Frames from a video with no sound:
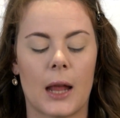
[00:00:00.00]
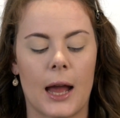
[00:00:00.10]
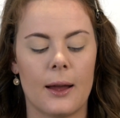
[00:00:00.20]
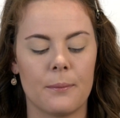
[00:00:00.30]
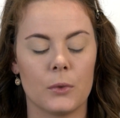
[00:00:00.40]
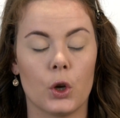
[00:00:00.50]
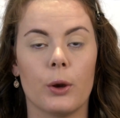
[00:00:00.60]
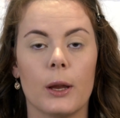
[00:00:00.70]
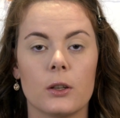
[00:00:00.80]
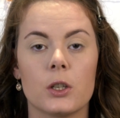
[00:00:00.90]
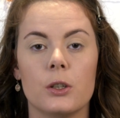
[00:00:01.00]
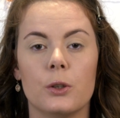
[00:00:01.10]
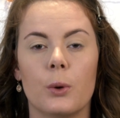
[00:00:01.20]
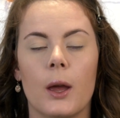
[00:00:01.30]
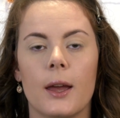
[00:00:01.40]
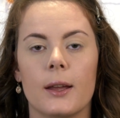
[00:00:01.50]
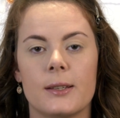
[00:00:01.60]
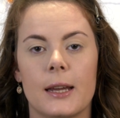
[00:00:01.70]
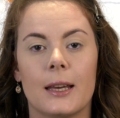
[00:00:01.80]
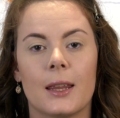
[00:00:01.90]
I'm going to
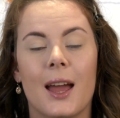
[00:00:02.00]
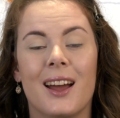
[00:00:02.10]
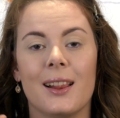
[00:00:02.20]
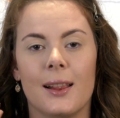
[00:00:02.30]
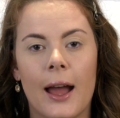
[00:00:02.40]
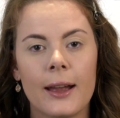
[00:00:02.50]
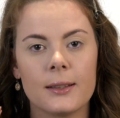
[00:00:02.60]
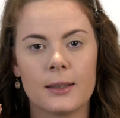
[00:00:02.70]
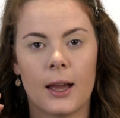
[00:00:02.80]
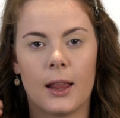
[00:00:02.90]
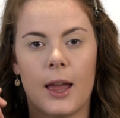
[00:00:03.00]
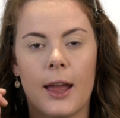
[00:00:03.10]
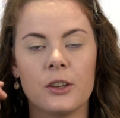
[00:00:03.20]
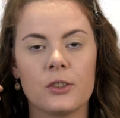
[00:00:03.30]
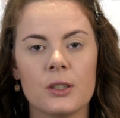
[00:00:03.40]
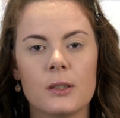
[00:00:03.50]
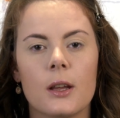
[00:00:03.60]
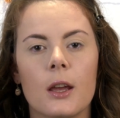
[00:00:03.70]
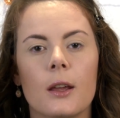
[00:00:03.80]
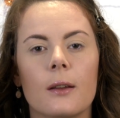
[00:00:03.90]
take a light color and just
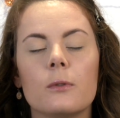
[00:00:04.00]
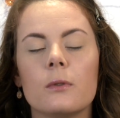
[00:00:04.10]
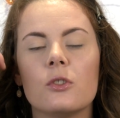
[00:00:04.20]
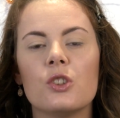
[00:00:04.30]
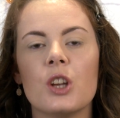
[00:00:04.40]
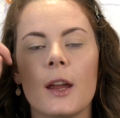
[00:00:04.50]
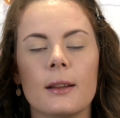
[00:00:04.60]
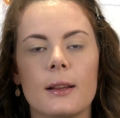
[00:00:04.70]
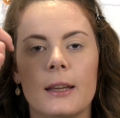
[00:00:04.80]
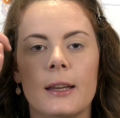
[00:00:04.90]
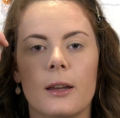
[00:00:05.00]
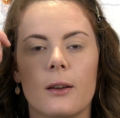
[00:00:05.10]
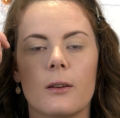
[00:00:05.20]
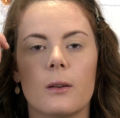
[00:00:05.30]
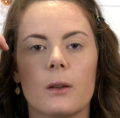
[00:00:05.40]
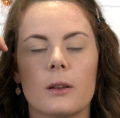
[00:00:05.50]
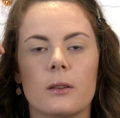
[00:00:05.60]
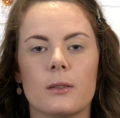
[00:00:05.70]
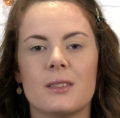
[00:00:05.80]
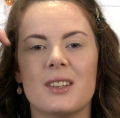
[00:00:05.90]
gently
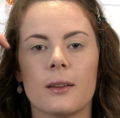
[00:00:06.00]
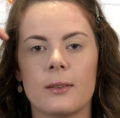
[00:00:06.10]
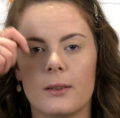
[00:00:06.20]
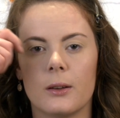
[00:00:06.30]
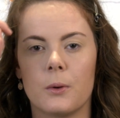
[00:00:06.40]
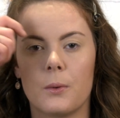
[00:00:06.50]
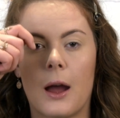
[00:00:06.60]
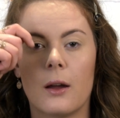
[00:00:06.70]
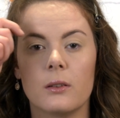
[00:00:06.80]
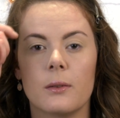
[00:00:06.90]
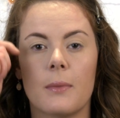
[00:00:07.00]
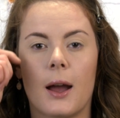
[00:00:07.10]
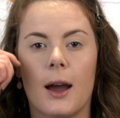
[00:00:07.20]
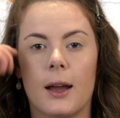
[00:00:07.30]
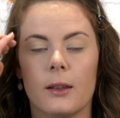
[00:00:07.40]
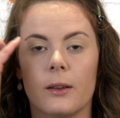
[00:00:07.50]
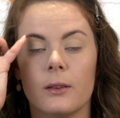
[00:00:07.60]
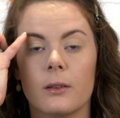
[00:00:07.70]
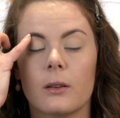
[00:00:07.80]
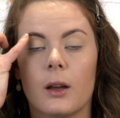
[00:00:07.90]
dust it around my eyelid,
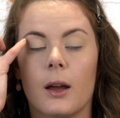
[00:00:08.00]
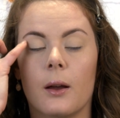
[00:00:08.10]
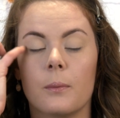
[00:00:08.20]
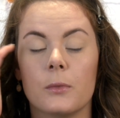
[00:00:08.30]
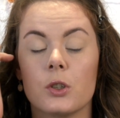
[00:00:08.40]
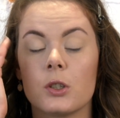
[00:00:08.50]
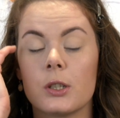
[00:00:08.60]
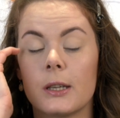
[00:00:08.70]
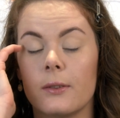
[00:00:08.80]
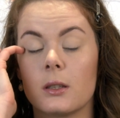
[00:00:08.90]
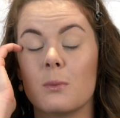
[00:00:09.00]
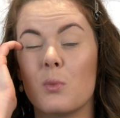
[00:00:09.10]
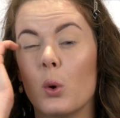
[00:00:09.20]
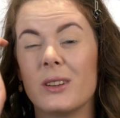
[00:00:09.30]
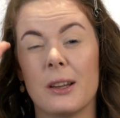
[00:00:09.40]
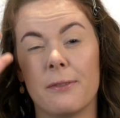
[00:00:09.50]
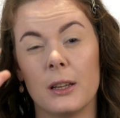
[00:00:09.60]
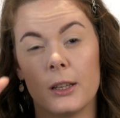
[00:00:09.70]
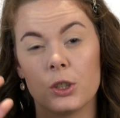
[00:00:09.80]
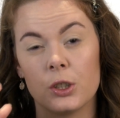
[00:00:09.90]
just to give it some more
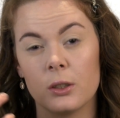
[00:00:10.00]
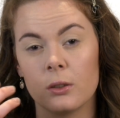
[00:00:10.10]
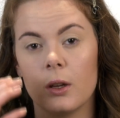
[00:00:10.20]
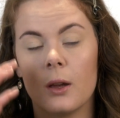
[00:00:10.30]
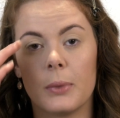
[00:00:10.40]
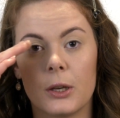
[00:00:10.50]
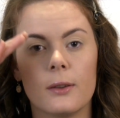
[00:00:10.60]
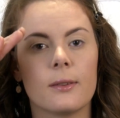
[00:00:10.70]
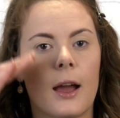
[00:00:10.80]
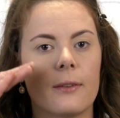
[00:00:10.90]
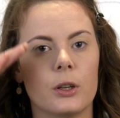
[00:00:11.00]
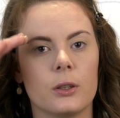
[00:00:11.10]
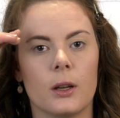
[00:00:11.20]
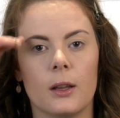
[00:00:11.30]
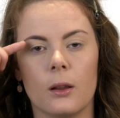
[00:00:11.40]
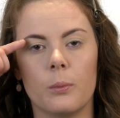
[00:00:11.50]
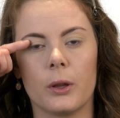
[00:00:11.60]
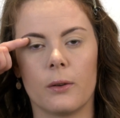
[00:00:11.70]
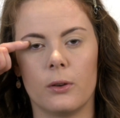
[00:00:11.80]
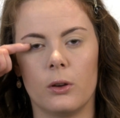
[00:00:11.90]
definition, because I've got a little bit
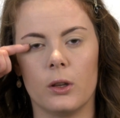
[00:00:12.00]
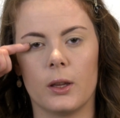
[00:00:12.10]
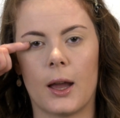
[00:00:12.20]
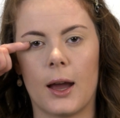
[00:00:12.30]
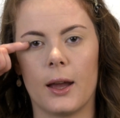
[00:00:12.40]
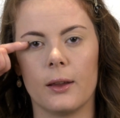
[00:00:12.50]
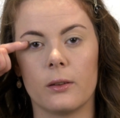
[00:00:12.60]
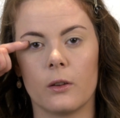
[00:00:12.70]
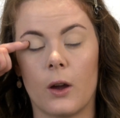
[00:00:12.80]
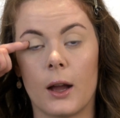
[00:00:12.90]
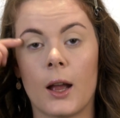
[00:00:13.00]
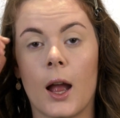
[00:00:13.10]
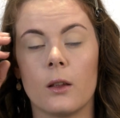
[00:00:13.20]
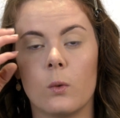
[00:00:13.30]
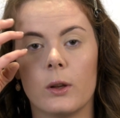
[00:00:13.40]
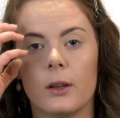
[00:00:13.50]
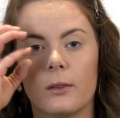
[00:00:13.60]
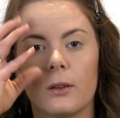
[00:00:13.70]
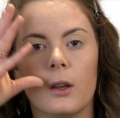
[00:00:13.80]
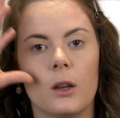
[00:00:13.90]
of a hooded eye, so I kind of want
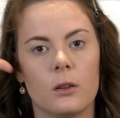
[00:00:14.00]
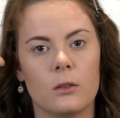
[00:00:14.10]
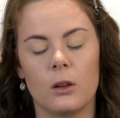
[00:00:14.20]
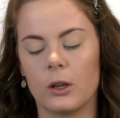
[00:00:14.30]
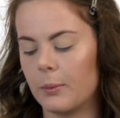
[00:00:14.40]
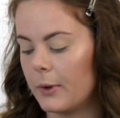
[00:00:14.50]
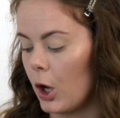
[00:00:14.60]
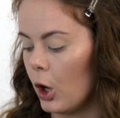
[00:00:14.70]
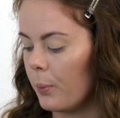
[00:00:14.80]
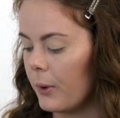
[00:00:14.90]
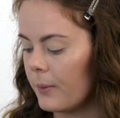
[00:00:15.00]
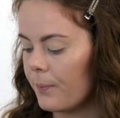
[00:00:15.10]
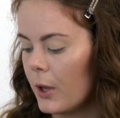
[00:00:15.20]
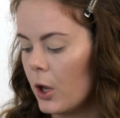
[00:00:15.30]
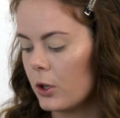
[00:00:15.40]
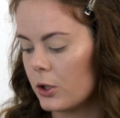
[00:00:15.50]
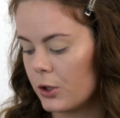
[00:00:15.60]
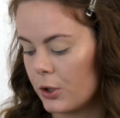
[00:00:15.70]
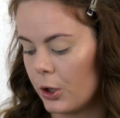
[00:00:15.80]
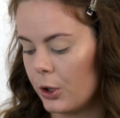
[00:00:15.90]
it to look a bit open.
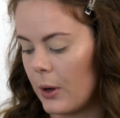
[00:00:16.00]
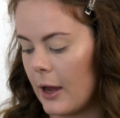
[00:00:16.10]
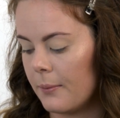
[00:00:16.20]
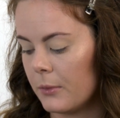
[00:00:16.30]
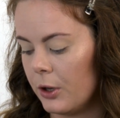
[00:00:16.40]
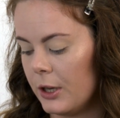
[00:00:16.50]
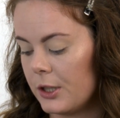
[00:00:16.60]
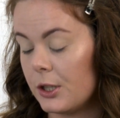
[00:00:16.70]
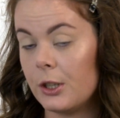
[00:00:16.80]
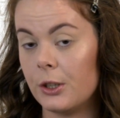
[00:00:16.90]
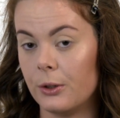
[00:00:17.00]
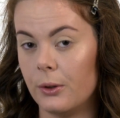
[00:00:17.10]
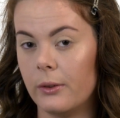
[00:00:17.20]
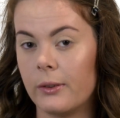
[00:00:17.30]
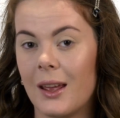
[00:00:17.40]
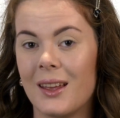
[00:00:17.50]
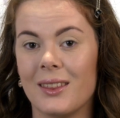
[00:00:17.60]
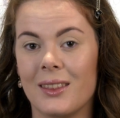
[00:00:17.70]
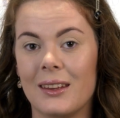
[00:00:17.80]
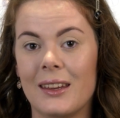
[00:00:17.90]
So I'm going to use
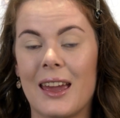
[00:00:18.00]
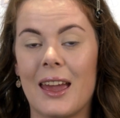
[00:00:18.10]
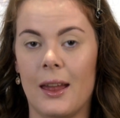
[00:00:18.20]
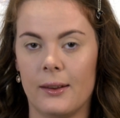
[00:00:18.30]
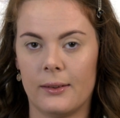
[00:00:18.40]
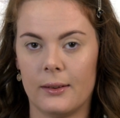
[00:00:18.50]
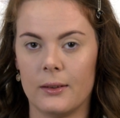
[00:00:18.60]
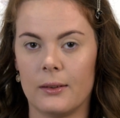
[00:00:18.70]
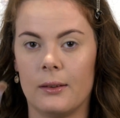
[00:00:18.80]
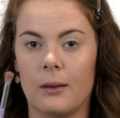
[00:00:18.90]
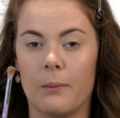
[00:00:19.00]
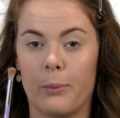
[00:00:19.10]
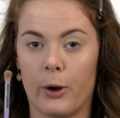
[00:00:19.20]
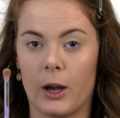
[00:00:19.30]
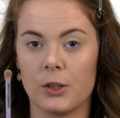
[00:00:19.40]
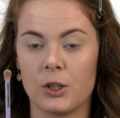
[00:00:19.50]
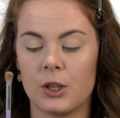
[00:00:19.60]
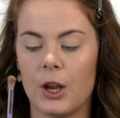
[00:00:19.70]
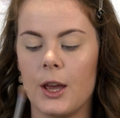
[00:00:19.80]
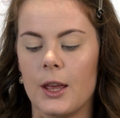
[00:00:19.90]
the Essence brush.
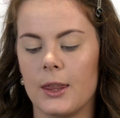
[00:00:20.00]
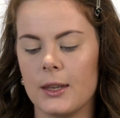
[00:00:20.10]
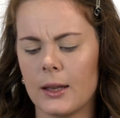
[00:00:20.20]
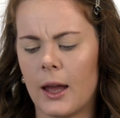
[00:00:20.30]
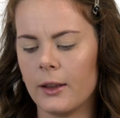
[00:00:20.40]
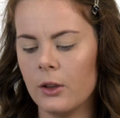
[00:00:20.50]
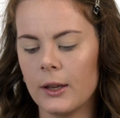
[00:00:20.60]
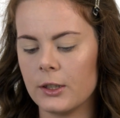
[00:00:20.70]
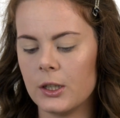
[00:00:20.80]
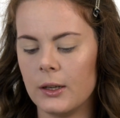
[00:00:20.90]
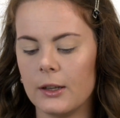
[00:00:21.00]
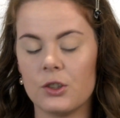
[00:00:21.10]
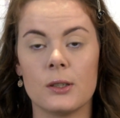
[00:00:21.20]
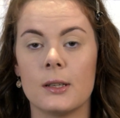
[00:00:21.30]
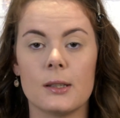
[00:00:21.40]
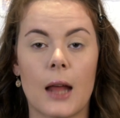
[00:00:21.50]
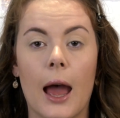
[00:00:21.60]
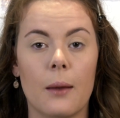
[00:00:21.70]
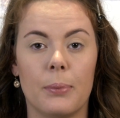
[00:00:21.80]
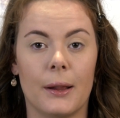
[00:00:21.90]
It just says
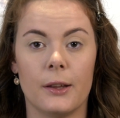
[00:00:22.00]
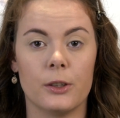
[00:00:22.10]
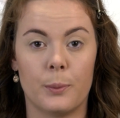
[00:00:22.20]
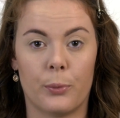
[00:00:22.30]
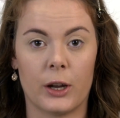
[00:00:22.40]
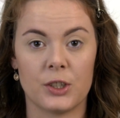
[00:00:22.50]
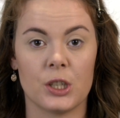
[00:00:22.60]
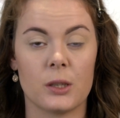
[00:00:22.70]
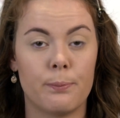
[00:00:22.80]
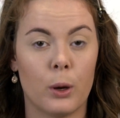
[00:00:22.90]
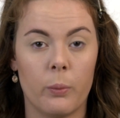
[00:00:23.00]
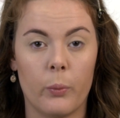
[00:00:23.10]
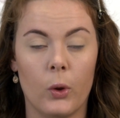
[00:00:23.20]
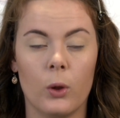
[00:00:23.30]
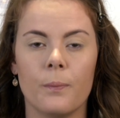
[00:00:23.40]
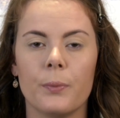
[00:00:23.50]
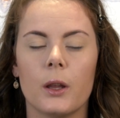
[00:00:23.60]
eye blender brush. It's purple.